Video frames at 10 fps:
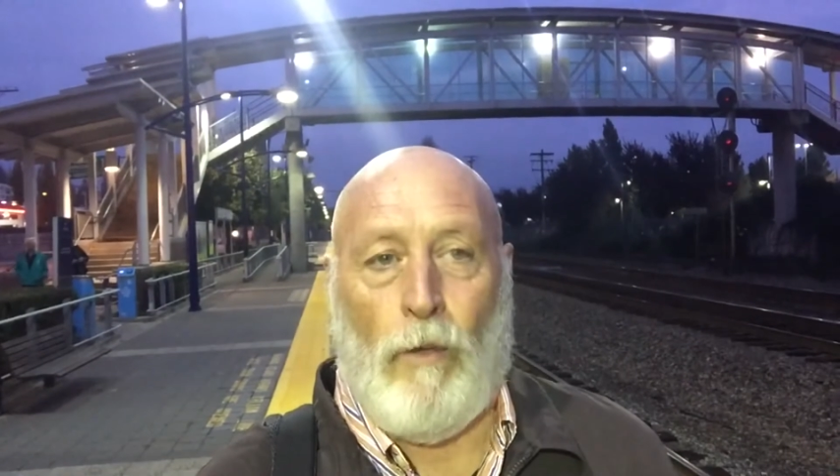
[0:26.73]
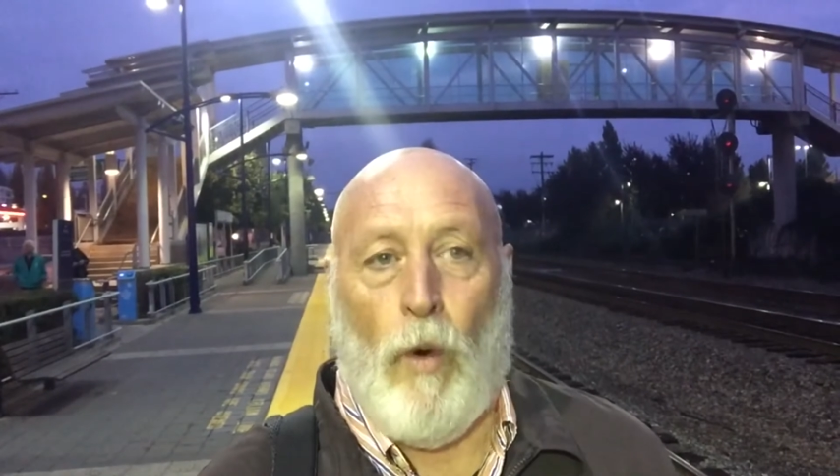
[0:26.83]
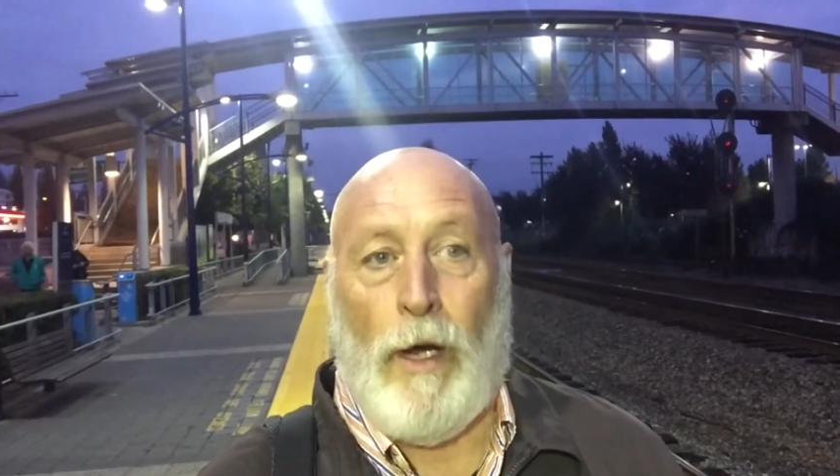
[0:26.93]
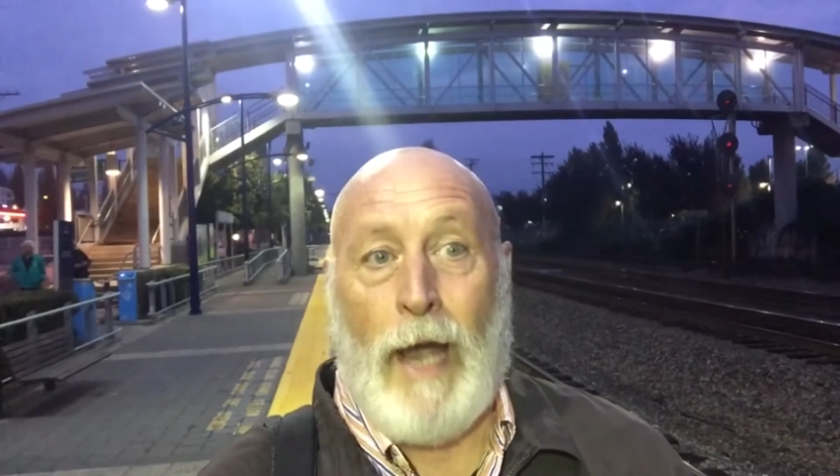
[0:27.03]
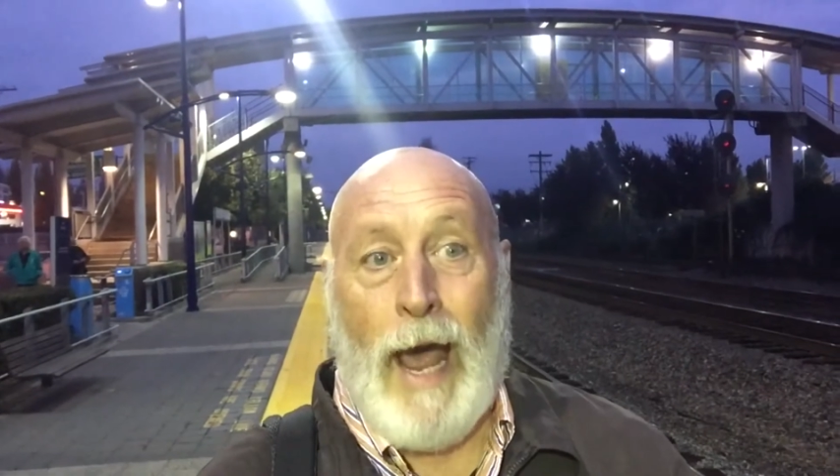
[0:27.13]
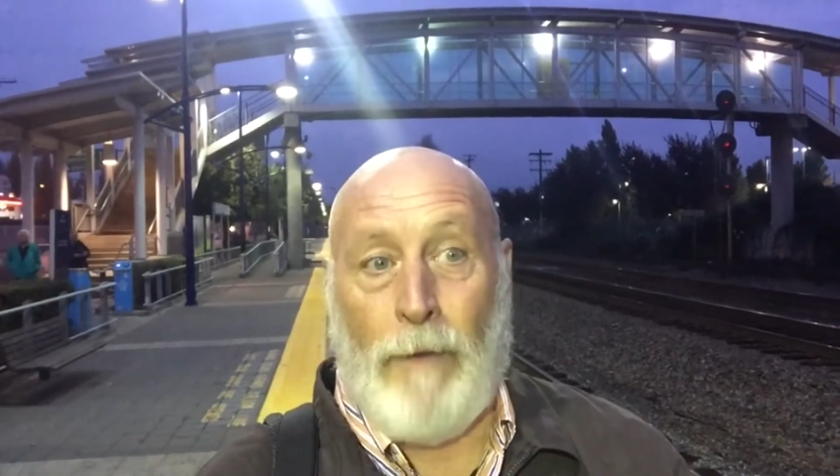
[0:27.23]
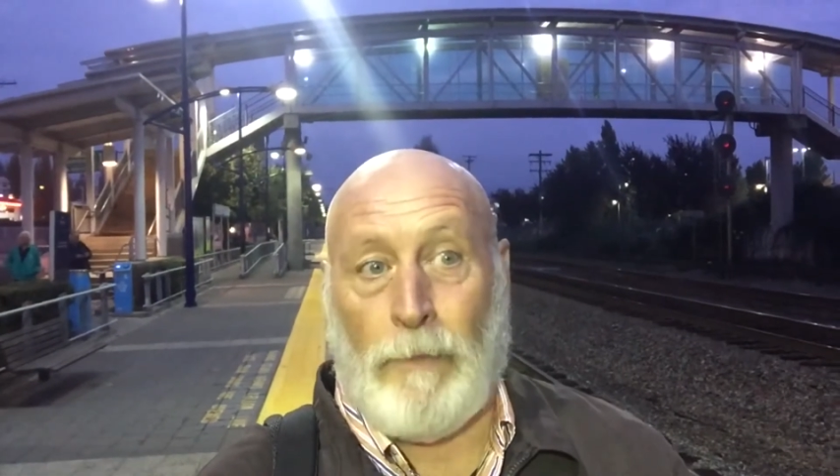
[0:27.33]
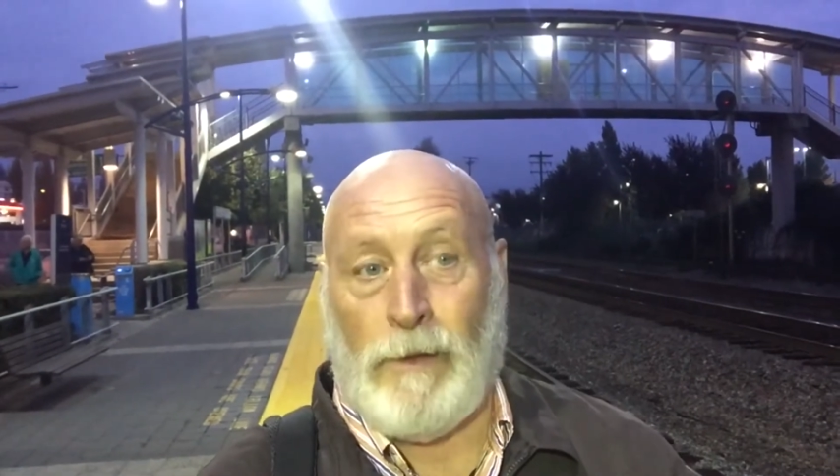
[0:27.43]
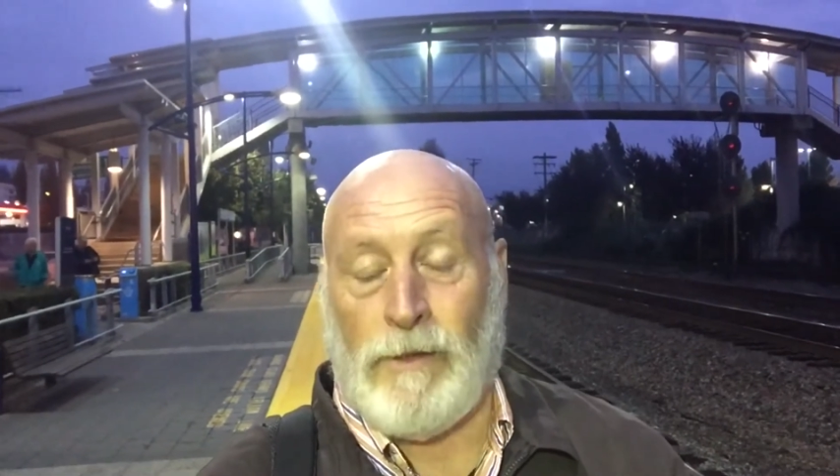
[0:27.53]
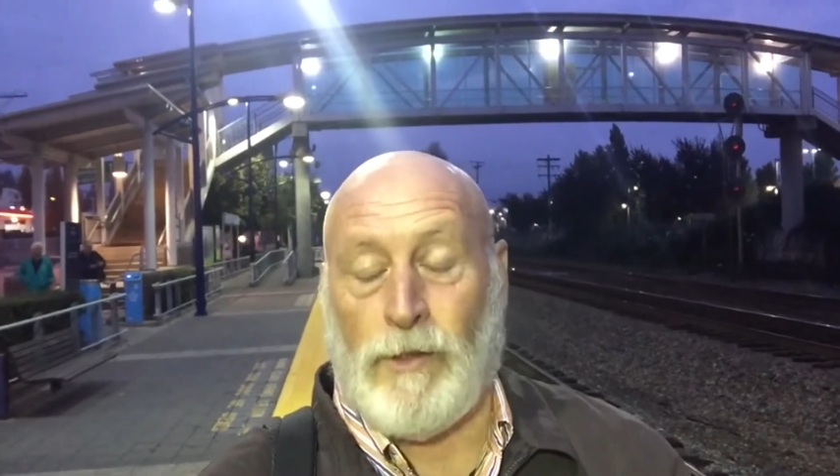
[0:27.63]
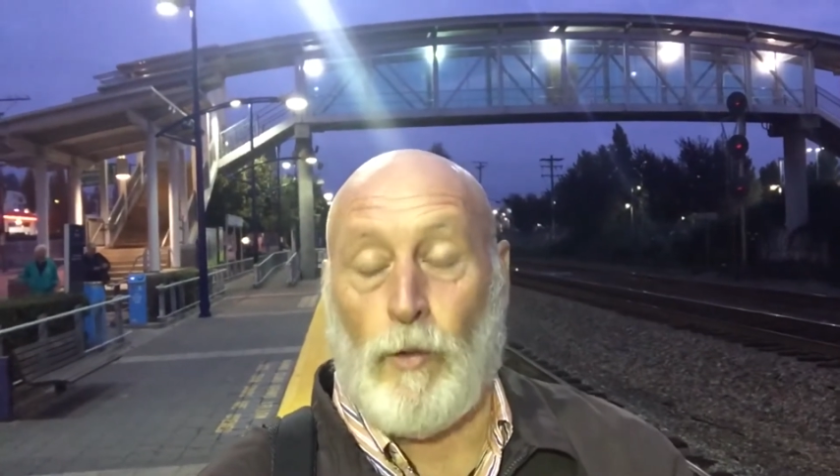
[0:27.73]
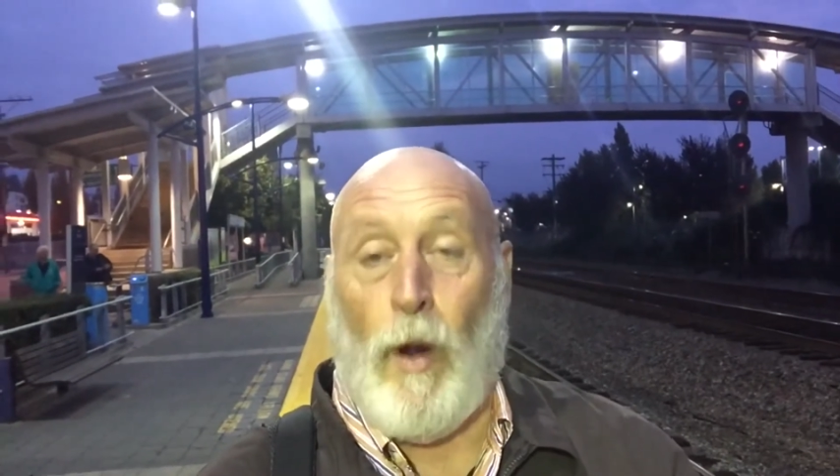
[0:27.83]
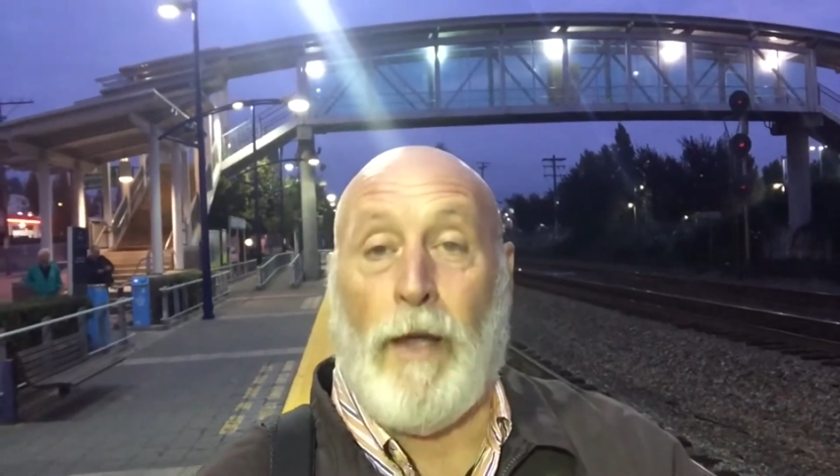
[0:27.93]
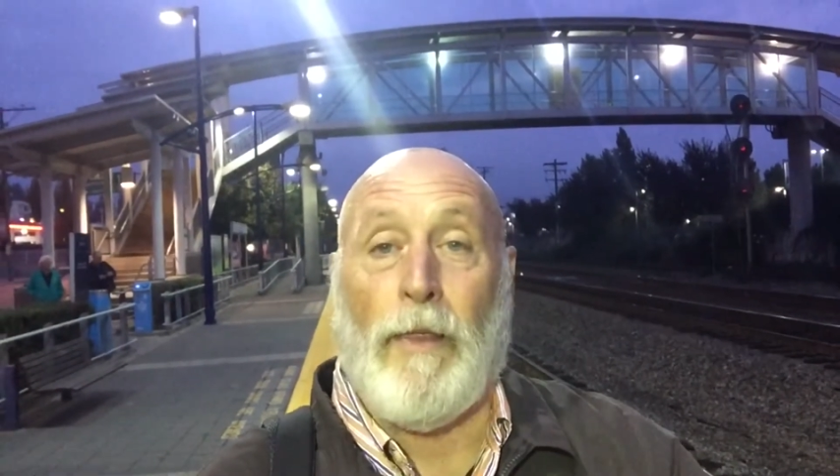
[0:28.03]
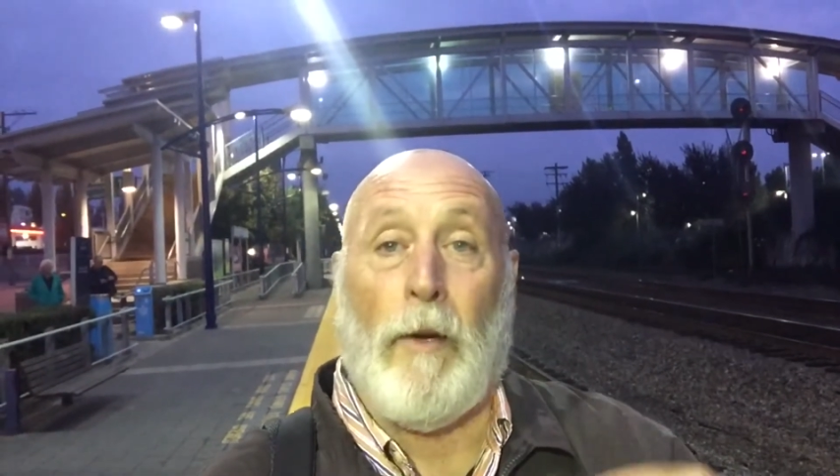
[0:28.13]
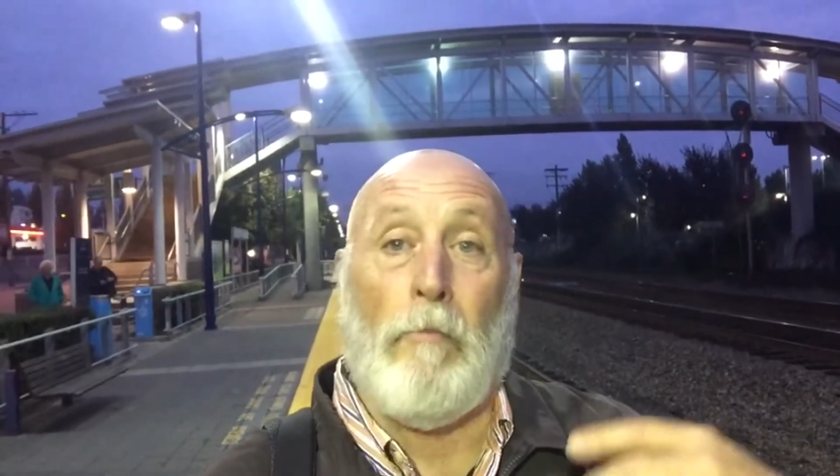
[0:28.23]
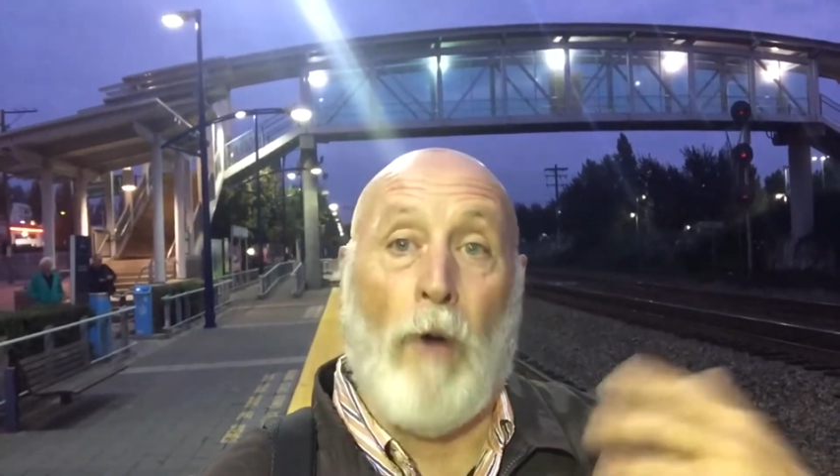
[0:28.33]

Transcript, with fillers: what happens when the